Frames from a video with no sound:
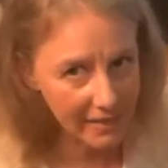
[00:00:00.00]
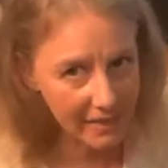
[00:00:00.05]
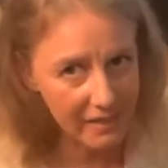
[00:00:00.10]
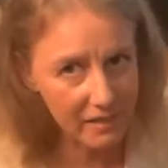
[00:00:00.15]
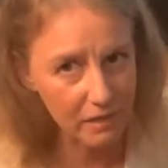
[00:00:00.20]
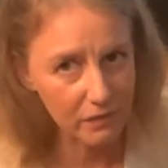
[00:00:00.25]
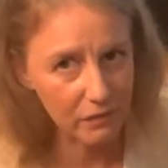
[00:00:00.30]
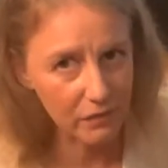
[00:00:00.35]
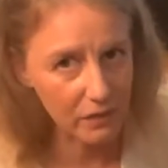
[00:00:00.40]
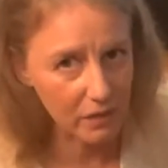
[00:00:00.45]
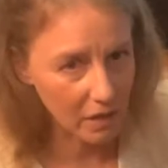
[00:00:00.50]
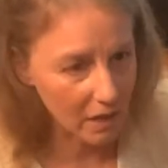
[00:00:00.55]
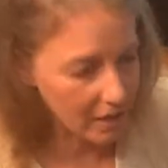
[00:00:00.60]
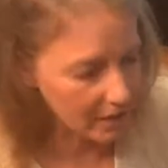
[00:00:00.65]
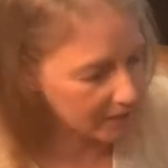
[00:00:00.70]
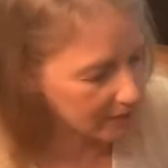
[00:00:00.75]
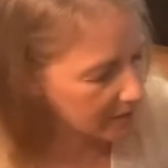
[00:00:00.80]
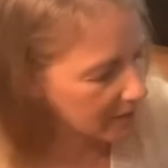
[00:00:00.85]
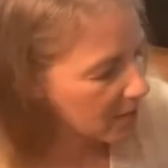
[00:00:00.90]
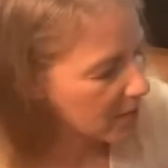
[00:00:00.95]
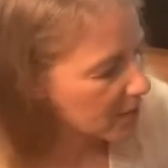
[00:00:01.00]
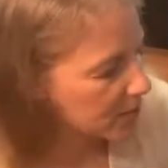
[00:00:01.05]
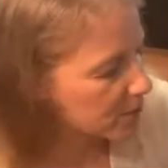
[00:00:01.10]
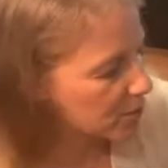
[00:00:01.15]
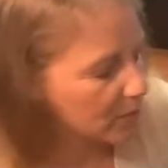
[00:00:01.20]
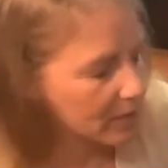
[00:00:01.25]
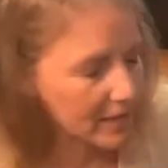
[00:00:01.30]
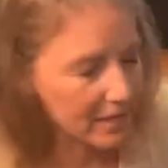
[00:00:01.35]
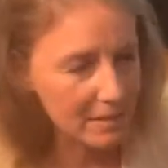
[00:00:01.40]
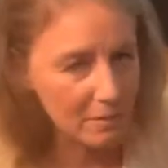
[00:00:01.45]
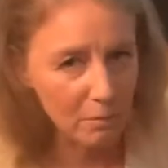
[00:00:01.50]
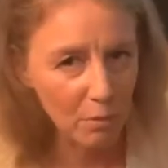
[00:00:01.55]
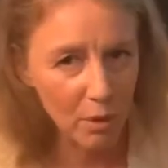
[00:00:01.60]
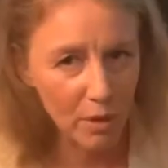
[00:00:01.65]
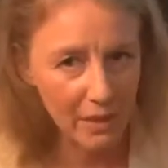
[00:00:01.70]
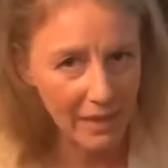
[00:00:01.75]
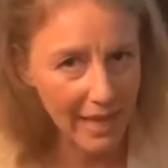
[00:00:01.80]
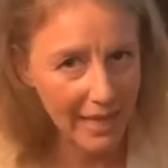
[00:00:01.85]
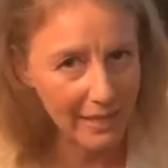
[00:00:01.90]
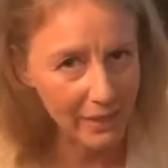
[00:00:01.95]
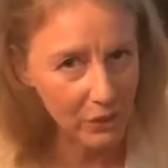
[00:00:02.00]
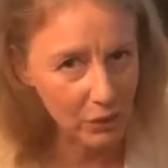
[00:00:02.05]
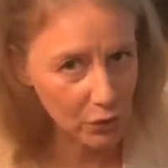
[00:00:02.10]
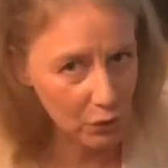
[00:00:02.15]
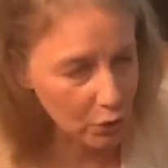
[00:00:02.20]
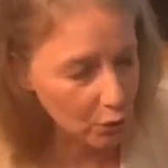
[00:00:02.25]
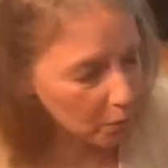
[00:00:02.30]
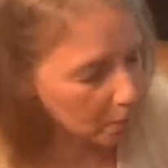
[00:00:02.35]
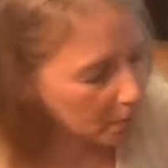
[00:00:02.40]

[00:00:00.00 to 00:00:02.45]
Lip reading: of sauce so that it's more like soup.